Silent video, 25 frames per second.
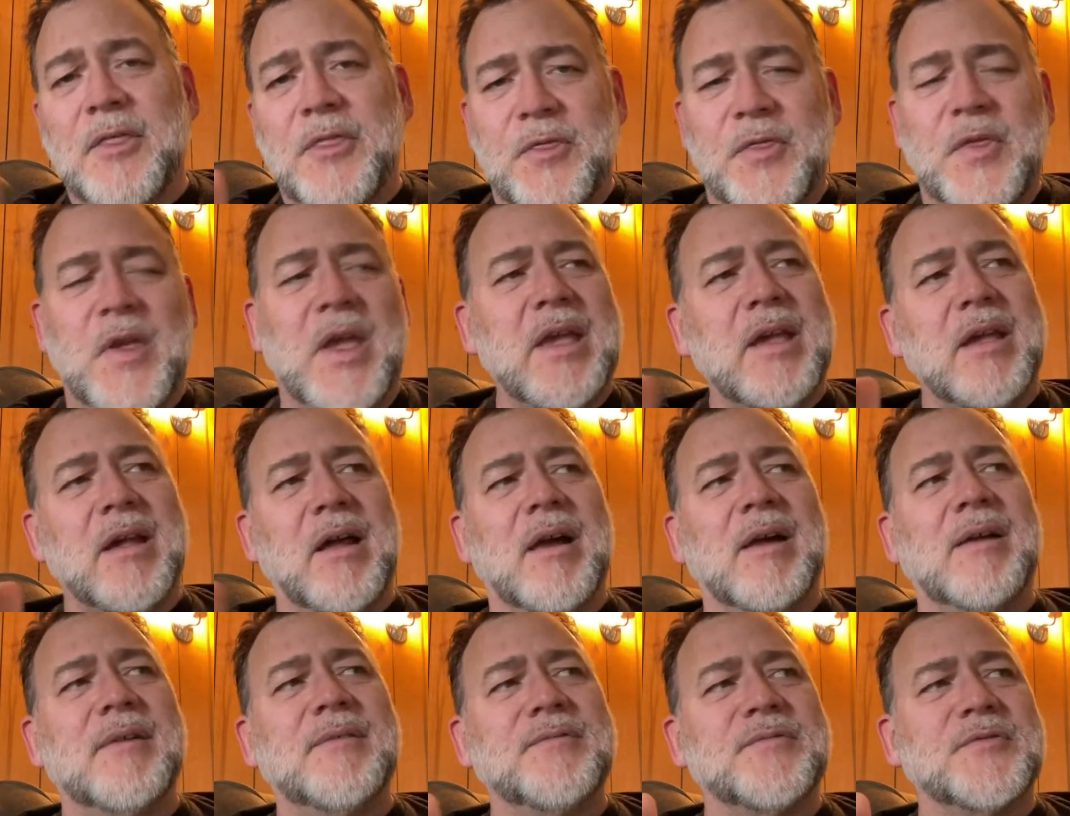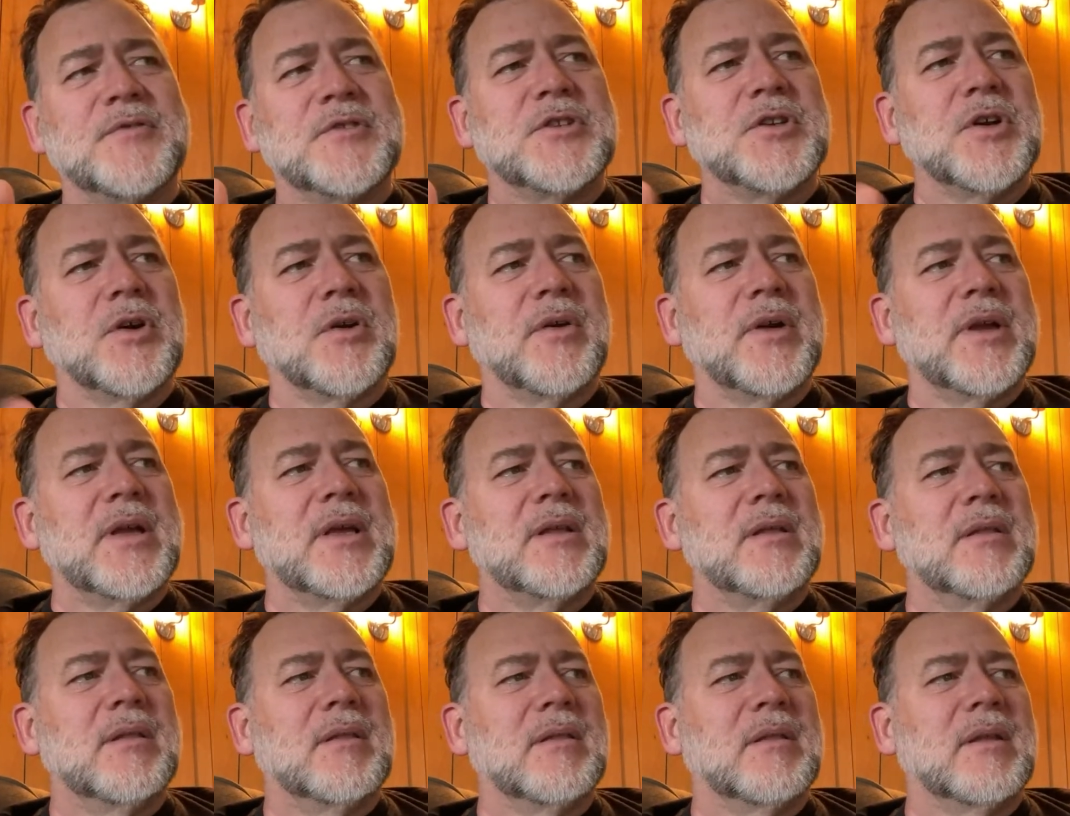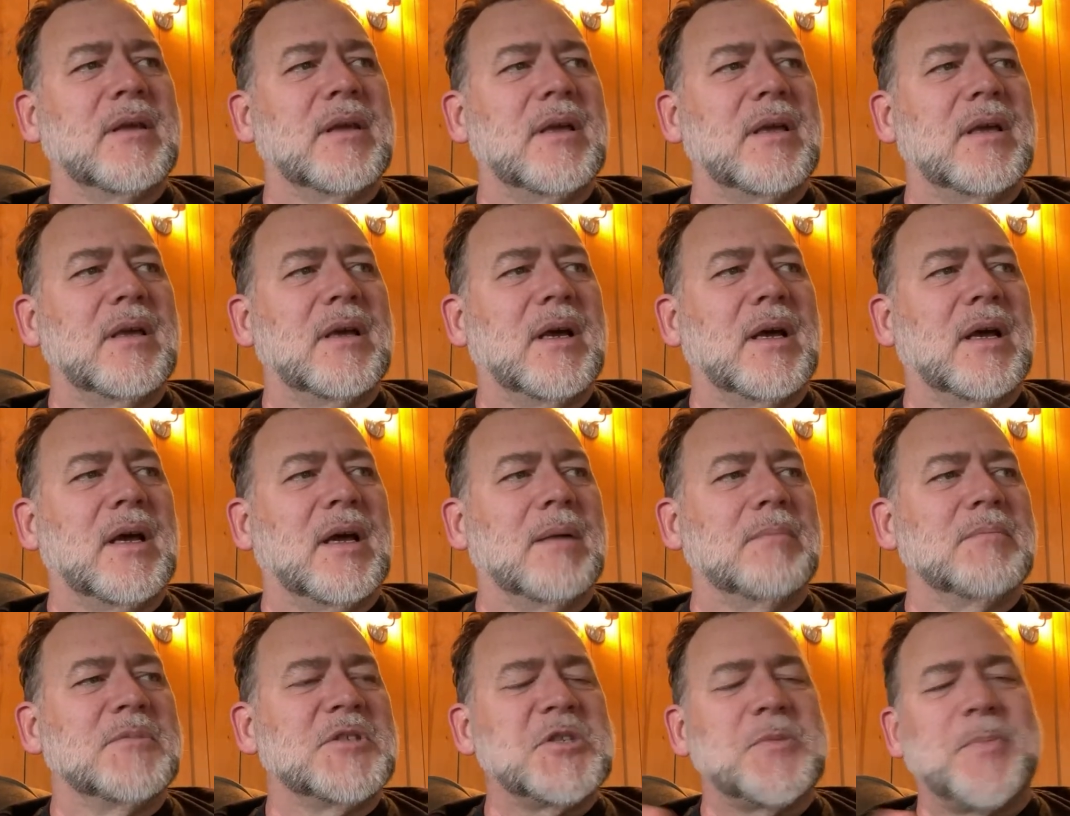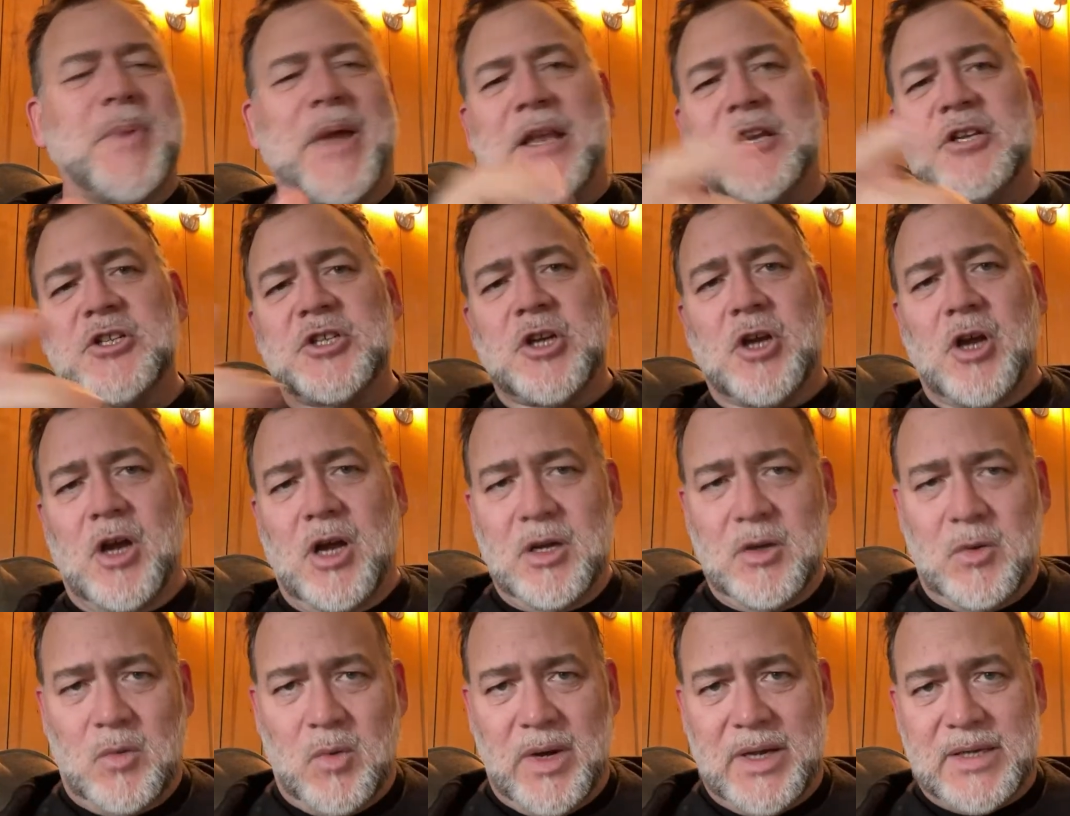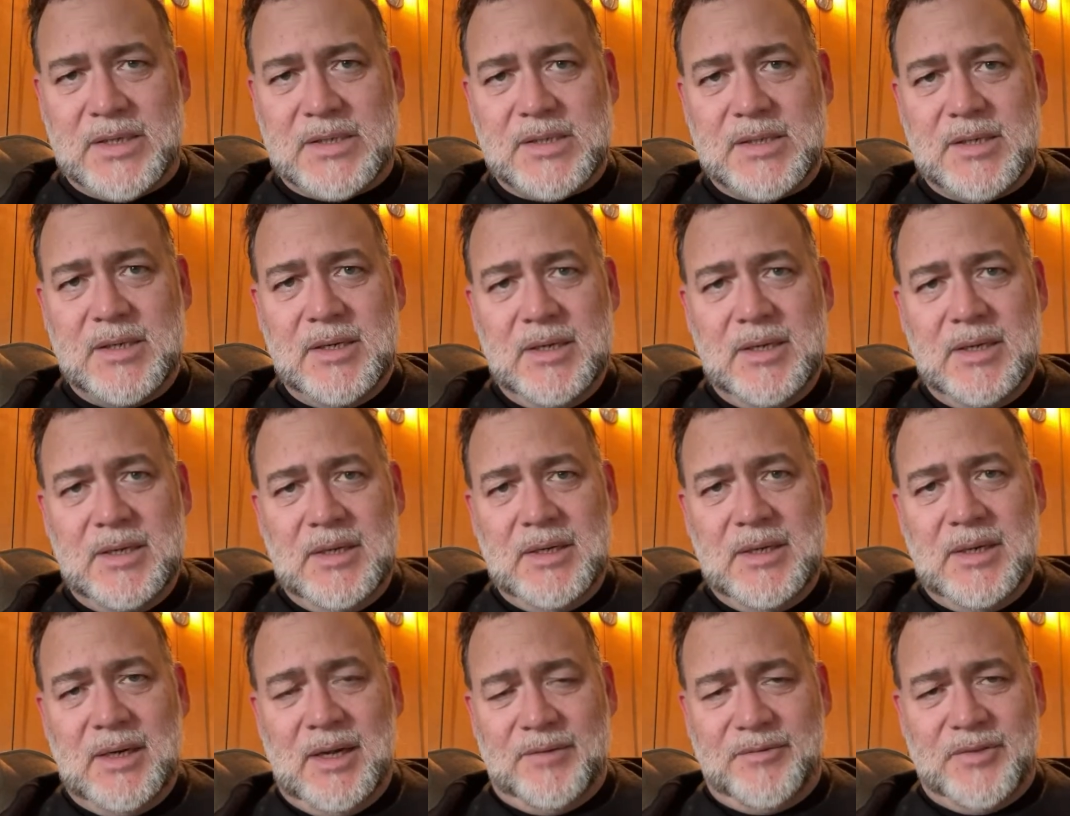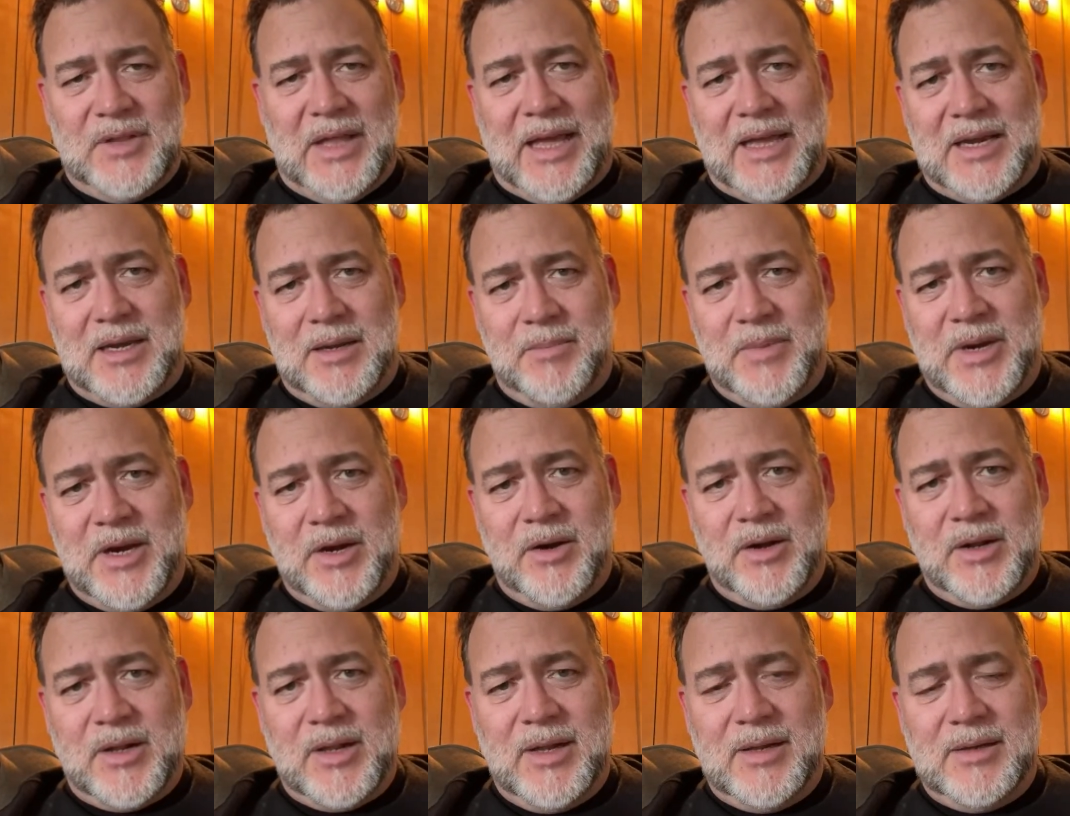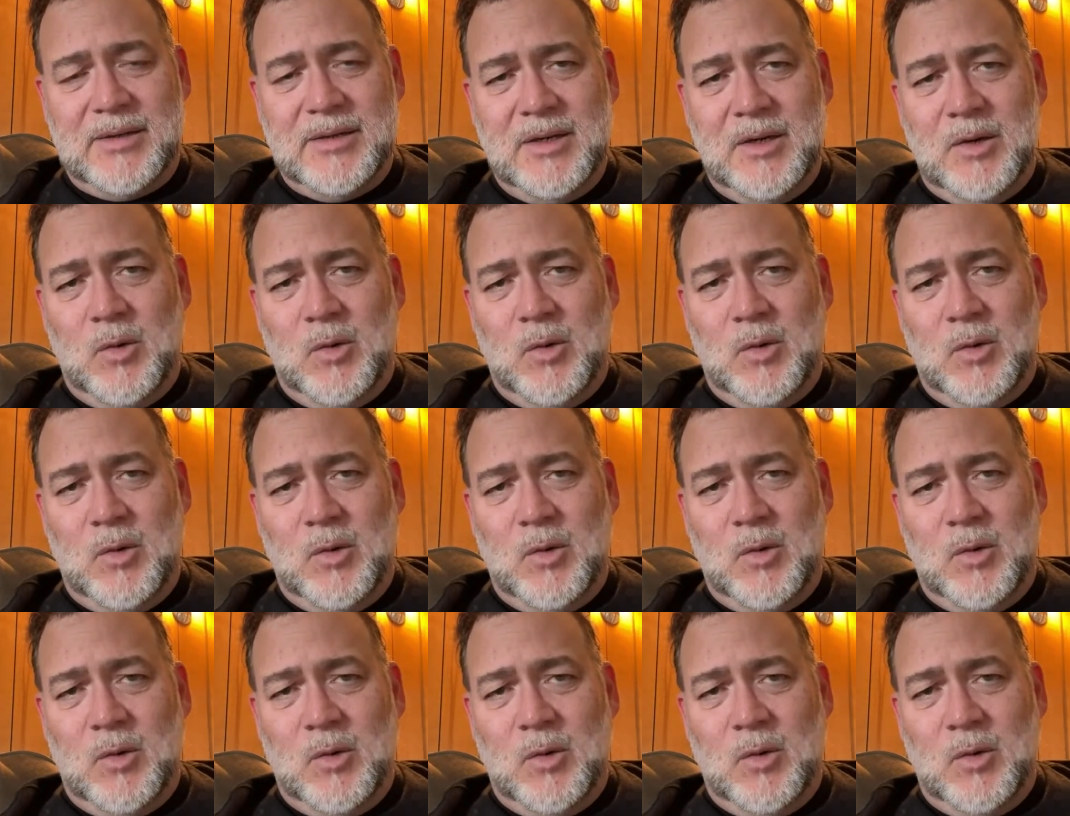Think of during the Spanish conquest of Latin America.